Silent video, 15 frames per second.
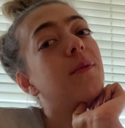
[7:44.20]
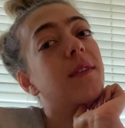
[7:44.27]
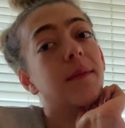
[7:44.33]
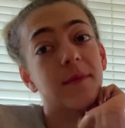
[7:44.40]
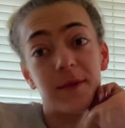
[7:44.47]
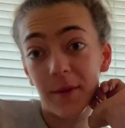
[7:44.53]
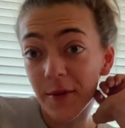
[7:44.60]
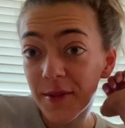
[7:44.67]
what
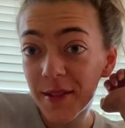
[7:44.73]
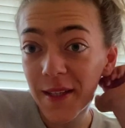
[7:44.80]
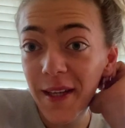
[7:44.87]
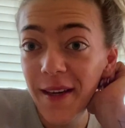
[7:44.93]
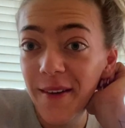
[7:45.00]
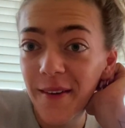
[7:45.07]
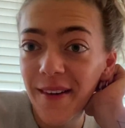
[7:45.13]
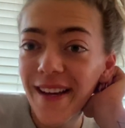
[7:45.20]
I'm supposed to
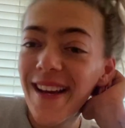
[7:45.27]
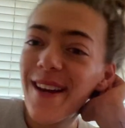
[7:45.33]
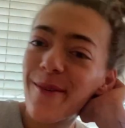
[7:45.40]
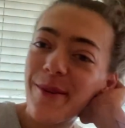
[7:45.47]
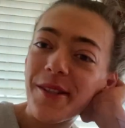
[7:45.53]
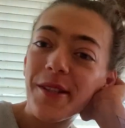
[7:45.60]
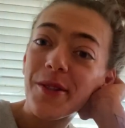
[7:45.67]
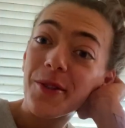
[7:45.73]
do,
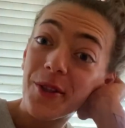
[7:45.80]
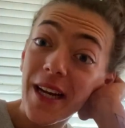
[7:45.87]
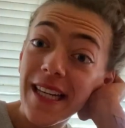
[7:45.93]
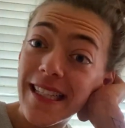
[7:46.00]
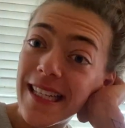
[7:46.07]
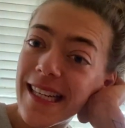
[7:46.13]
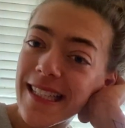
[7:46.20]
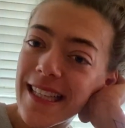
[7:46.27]
which is
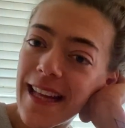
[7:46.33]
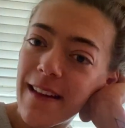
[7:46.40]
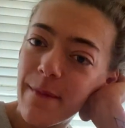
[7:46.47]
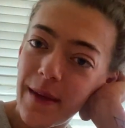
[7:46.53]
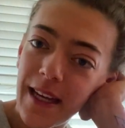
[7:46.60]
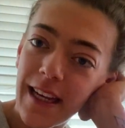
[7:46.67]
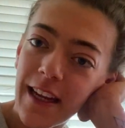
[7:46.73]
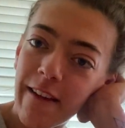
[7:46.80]
crazy because at the
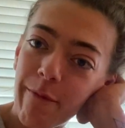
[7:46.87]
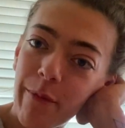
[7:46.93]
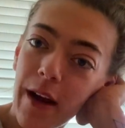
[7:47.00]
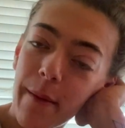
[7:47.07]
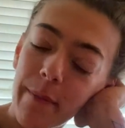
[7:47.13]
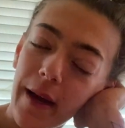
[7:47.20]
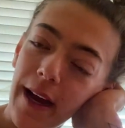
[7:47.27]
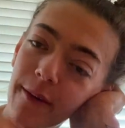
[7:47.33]
beginning of
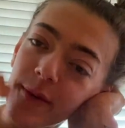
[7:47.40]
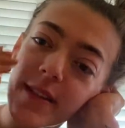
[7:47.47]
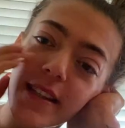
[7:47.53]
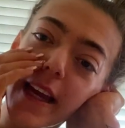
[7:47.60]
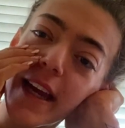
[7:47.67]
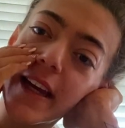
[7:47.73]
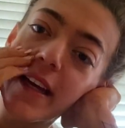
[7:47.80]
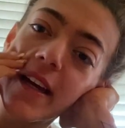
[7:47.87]
prep, I was
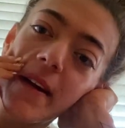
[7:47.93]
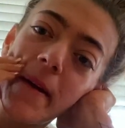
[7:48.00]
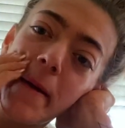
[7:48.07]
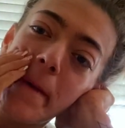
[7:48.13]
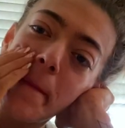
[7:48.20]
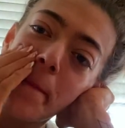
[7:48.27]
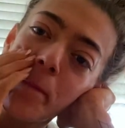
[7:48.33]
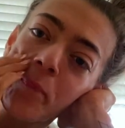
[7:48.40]
like,
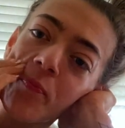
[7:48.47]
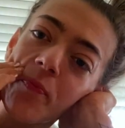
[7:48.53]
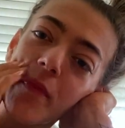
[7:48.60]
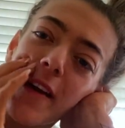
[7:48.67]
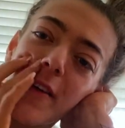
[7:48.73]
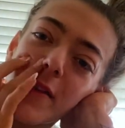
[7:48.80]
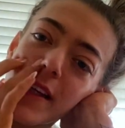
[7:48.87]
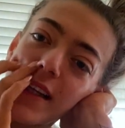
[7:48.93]

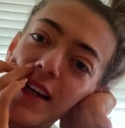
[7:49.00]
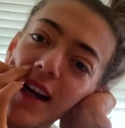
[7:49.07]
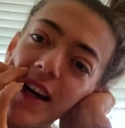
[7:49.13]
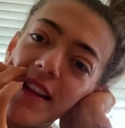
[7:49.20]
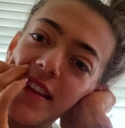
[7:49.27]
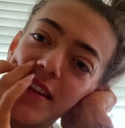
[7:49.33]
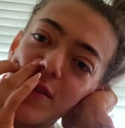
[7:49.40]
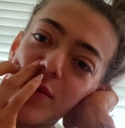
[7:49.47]
I was like,
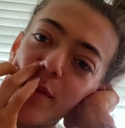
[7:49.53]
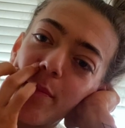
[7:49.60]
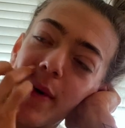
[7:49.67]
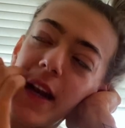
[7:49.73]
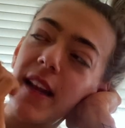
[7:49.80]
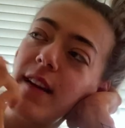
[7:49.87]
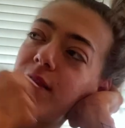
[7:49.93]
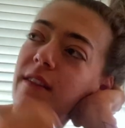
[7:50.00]
God, this
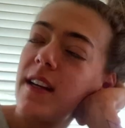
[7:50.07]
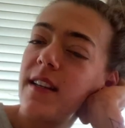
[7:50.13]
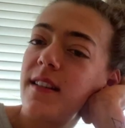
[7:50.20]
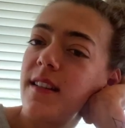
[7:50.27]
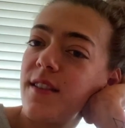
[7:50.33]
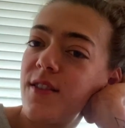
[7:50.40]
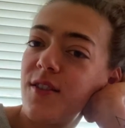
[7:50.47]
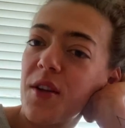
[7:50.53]

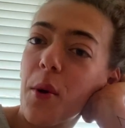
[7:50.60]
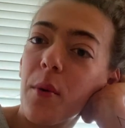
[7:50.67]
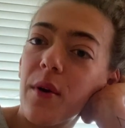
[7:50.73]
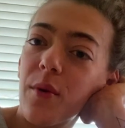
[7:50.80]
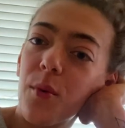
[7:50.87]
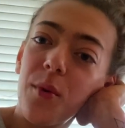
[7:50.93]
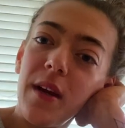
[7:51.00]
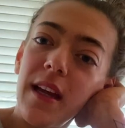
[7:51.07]
repetitiveness is so
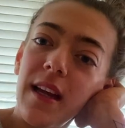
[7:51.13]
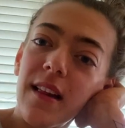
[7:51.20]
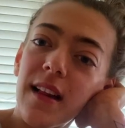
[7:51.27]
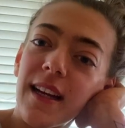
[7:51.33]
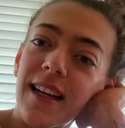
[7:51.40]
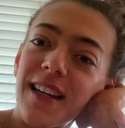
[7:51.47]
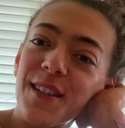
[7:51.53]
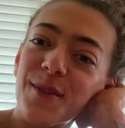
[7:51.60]
annoying.
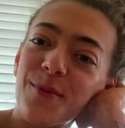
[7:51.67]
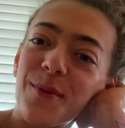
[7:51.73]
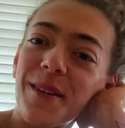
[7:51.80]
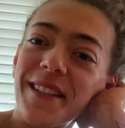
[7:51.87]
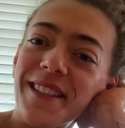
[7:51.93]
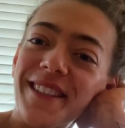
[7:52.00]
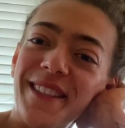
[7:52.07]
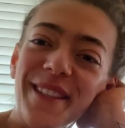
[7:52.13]
Like, I just want
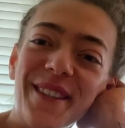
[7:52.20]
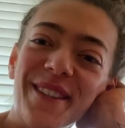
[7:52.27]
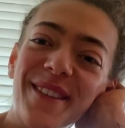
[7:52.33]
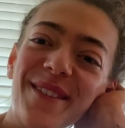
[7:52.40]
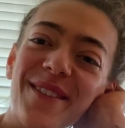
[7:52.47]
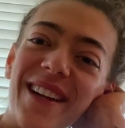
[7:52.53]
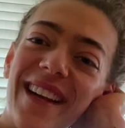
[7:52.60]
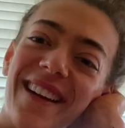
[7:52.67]
to
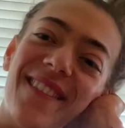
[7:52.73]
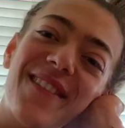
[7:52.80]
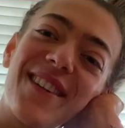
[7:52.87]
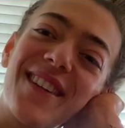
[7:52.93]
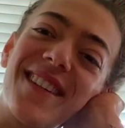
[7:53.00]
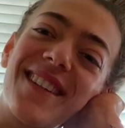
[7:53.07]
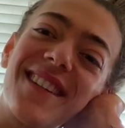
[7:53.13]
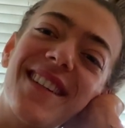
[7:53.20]
do
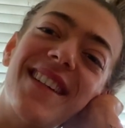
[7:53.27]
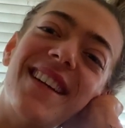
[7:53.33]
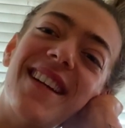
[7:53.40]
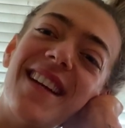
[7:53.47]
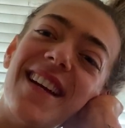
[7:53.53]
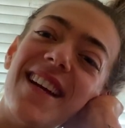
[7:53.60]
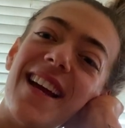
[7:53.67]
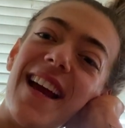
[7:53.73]
whatever.
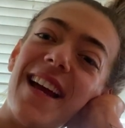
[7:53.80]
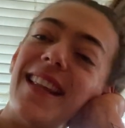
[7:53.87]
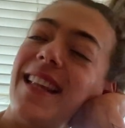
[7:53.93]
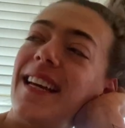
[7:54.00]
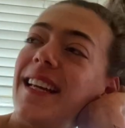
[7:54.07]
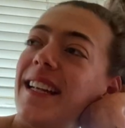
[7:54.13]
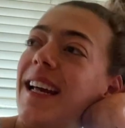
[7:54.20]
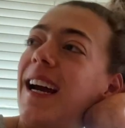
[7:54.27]
And
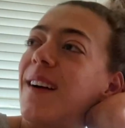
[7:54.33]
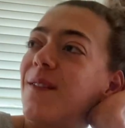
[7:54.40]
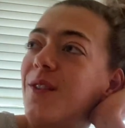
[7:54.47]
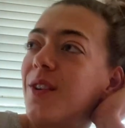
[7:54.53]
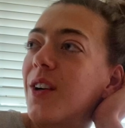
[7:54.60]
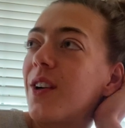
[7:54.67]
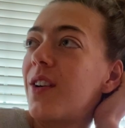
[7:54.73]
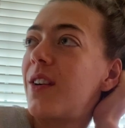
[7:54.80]
then
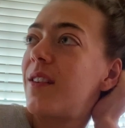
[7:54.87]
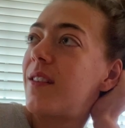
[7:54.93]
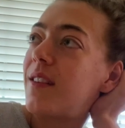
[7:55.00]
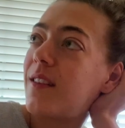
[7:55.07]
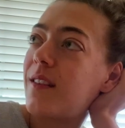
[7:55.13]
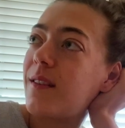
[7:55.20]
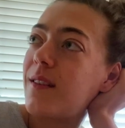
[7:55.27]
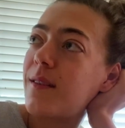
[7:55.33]
after
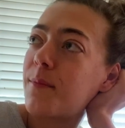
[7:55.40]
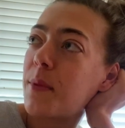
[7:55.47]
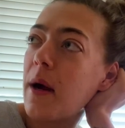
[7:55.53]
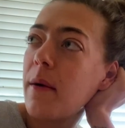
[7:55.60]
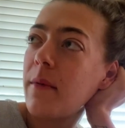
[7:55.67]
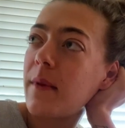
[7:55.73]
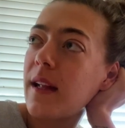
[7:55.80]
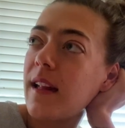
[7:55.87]

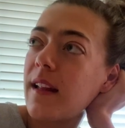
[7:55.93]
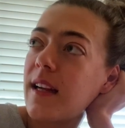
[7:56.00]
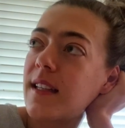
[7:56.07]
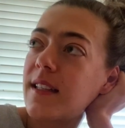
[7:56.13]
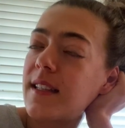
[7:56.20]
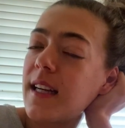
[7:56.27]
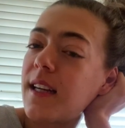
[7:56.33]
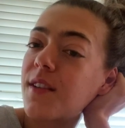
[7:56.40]
probably, like,
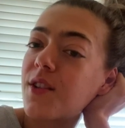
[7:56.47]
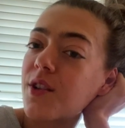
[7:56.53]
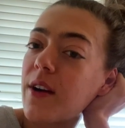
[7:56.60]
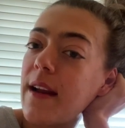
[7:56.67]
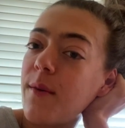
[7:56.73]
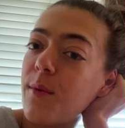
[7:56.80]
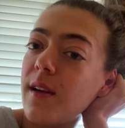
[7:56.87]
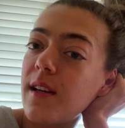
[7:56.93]
six or
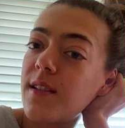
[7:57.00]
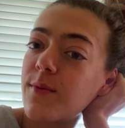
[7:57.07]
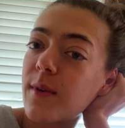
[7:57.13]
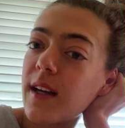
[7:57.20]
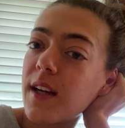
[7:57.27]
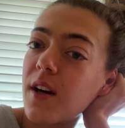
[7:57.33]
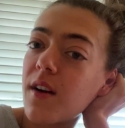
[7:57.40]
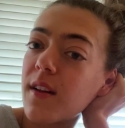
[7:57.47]
eight weeks
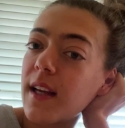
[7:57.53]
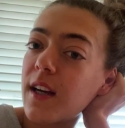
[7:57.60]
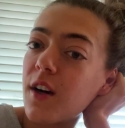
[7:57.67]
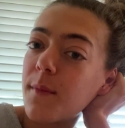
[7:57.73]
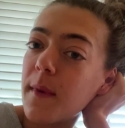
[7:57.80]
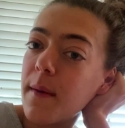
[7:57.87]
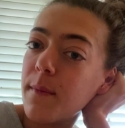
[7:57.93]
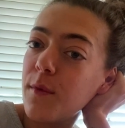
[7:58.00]
when I got, like,
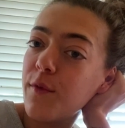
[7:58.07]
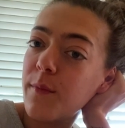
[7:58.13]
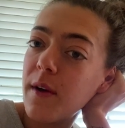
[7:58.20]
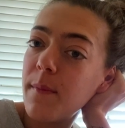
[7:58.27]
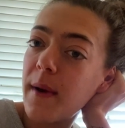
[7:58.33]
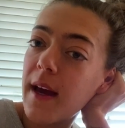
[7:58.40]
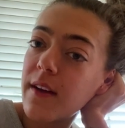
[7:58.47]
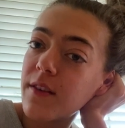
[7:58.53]
all my
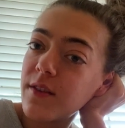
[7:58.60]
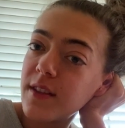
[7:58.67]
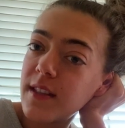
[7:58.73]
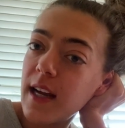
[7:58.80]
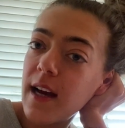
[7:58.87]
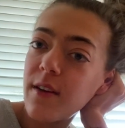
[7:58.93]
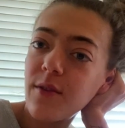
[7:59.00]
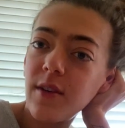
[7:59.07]
movement patterns
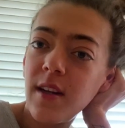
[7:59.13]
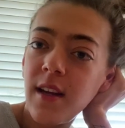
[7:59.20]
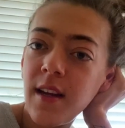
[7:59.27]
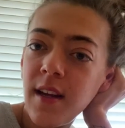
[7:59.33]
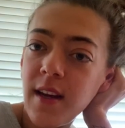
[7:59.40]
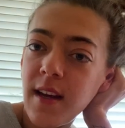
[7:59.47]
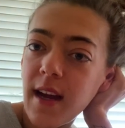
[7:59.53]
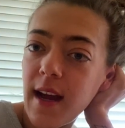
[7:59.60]
down,
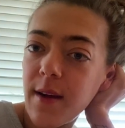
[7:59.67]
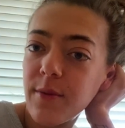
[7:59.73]
I